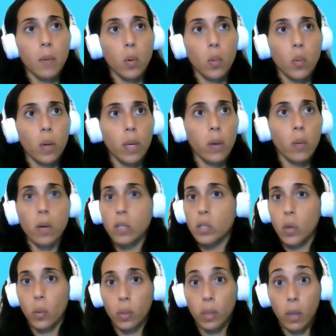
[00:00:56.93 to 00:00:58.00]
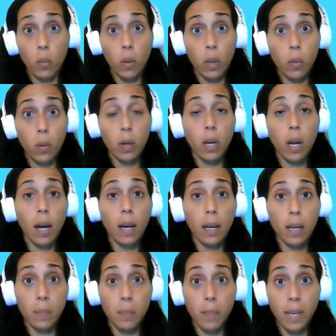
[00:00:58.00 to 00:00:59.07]
we were told that we were not
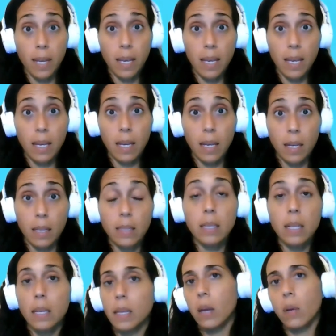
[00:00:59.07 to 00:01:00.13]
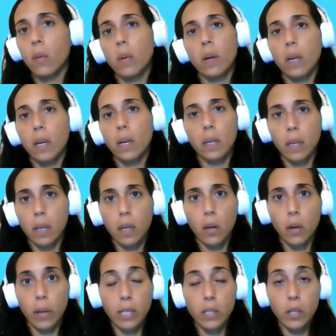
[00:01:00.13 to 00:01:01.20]
going to be, they weren't
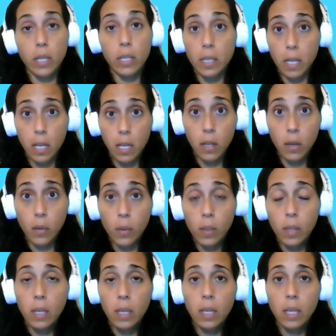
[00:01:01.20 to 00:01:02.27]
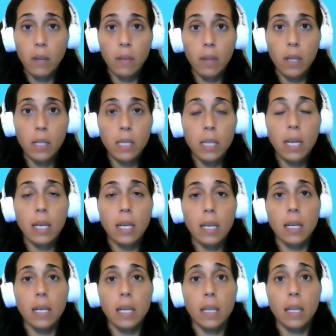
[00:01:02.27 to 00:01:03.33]
going to continue giving us
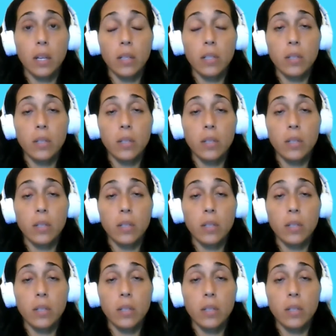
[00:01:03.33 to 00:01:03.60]
their